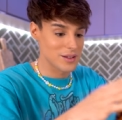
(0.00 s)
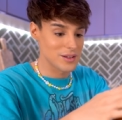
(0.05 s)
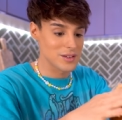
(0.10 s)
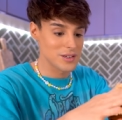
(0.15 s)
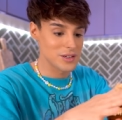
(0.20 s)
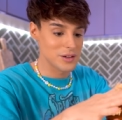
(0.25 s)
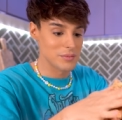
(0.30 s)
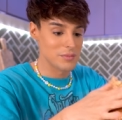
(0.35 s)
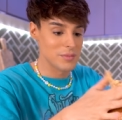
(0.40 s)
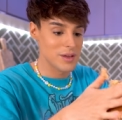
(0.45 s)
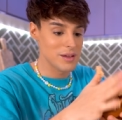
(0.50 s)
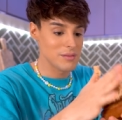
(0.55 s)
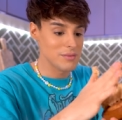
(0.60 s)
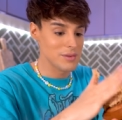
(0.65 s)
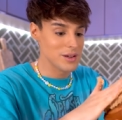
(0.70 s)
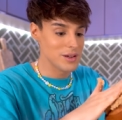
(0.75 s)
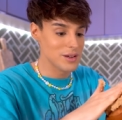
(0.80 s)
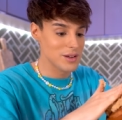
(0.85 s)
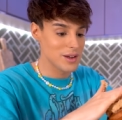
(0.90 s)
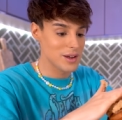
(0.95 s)
So
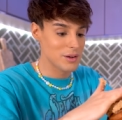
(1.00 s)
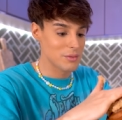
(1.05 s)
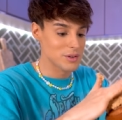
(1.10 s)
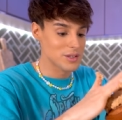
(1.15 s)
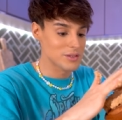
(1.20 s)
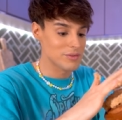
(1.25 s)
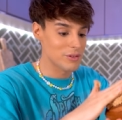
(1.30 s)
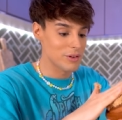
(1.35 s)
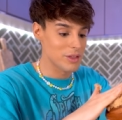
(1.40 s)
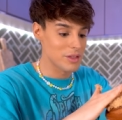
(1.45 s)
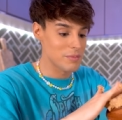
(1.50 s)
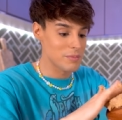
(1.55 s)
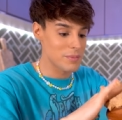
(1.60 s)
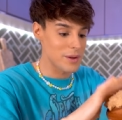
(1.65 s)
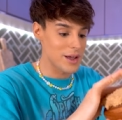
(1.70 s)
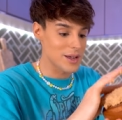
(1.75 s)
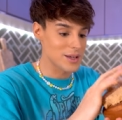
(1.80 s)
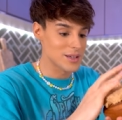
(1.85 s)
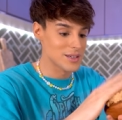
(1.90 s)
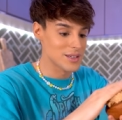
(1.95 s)
maybe it was for the
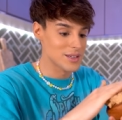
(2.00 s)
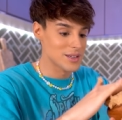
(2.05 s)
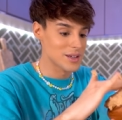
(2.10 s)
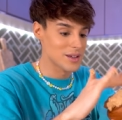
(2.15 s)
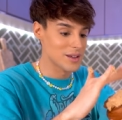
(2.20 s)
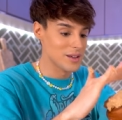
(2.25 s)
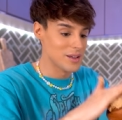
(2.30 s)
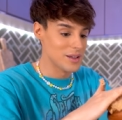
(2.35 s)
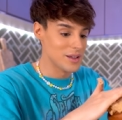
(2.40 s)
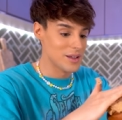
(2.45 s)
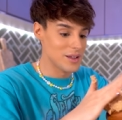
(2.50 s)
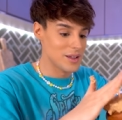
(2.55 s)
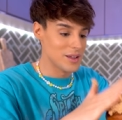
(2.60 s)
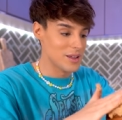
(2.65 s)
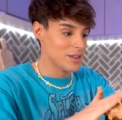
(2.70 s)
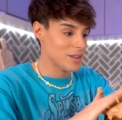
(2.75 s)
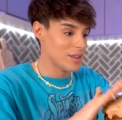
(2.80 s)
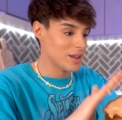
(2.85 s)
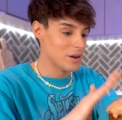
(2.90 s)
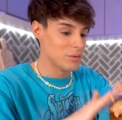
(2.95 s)
best
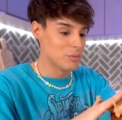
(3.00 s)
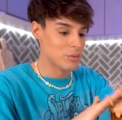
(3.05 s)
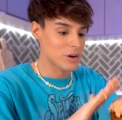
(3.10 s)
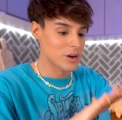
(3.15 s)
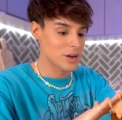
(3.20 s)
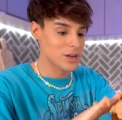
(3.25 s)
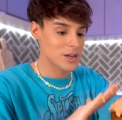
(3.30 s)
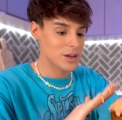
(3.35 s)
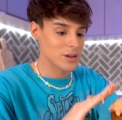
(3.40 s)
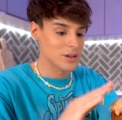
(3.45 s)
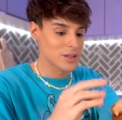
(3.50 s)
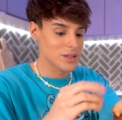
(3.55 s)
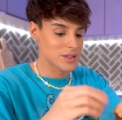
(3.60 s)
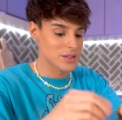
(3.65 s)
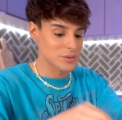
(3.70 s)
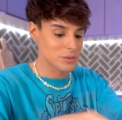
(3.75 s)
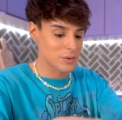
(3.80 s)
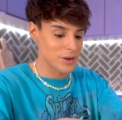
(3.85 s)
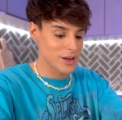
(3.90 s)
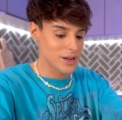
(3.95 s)
that it worked out
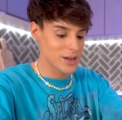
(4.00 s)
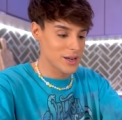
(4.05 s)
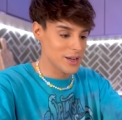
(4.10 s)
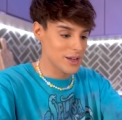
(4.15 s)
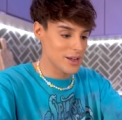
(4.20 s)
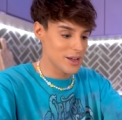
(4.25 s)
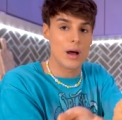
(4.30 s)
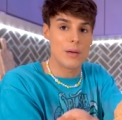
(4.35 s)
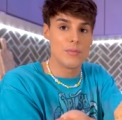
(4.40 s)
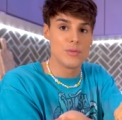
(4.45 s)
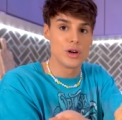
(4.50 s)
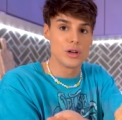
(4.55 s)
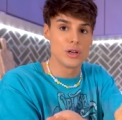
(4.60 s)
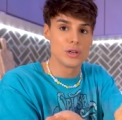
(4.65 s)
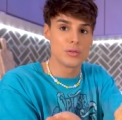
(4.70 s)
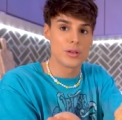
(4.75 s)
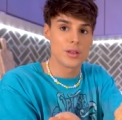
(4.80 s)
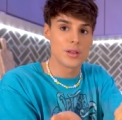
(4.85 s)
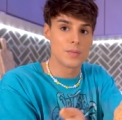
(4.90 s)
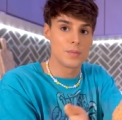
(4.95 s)
this way. I'm not
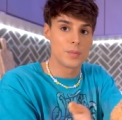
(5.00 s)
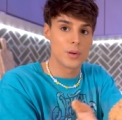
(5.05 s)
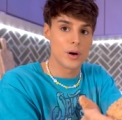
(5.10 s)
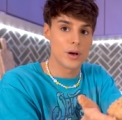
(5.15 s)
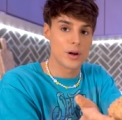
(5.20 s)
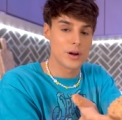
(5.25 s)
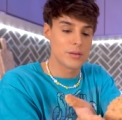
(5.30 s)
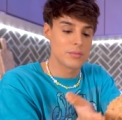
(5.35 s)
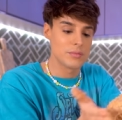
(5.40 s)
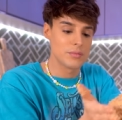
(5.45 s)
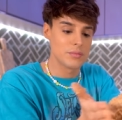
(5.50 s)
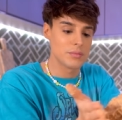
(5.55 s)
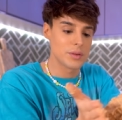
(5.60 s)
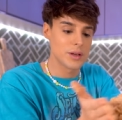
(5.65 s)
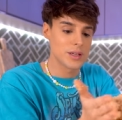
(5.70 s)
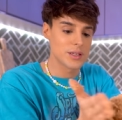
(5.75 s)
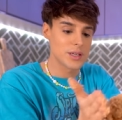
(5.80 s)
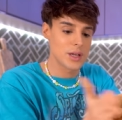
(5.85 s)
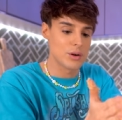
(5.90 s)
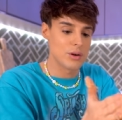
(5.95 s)
doing the bottom
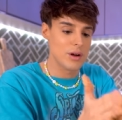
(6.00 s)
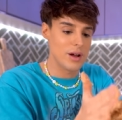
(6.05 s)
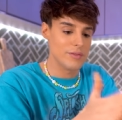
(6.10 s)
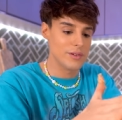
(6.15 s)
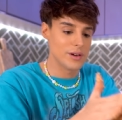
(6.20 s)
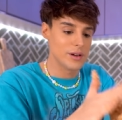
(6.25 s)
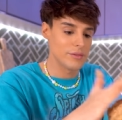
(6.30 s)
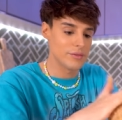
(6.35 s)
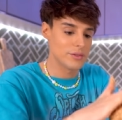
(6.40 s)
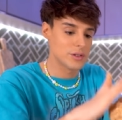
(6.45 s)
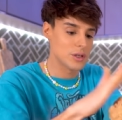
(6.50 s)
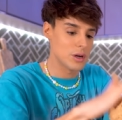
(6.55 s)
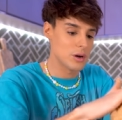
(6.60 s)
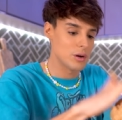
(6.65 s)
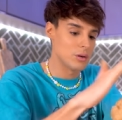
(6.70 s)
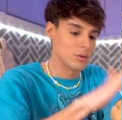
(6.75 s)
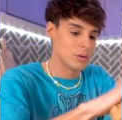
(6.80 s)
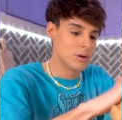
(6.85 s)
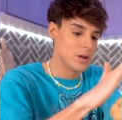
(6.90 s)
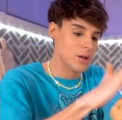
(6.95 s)
because I don't have enough
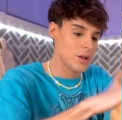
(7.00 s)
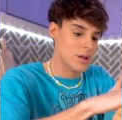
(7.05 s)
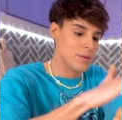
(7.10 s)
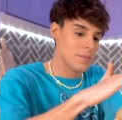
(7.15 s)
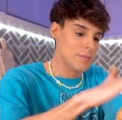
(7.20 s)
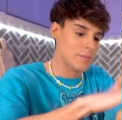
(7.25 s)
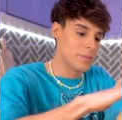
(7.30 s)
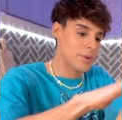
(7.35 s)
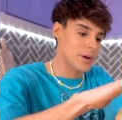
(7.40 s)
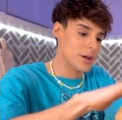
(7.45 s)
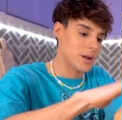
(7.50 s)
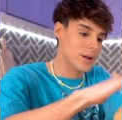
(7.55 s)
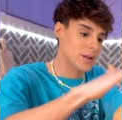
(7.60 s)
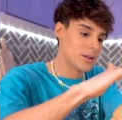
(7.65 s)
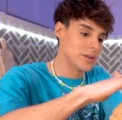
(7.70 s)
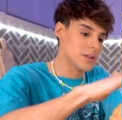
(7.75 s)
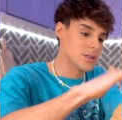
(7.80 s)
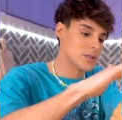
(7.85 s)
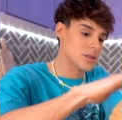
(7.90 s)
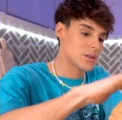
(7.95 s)
dough but at
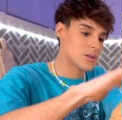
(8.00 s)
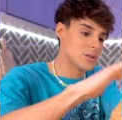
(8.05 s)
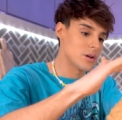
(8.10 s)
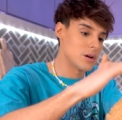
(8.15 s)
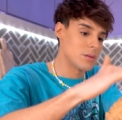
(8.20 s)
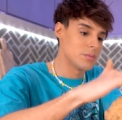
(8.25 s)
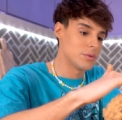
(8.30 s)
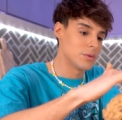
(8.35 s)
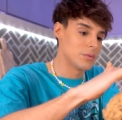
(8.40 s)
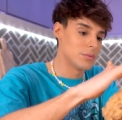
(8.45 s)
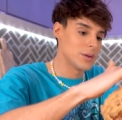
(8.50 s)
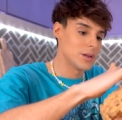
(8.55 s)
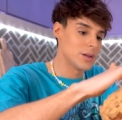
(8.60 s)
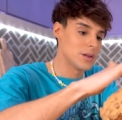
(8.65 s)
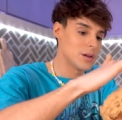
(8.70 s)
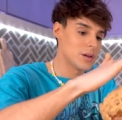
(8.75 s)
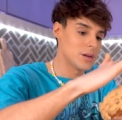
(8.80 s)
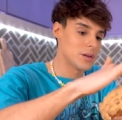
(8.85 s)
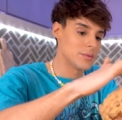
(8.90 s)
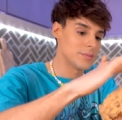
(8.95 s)
least the top will be
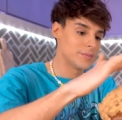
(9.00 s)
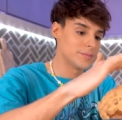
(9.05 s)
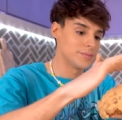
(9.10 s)
done.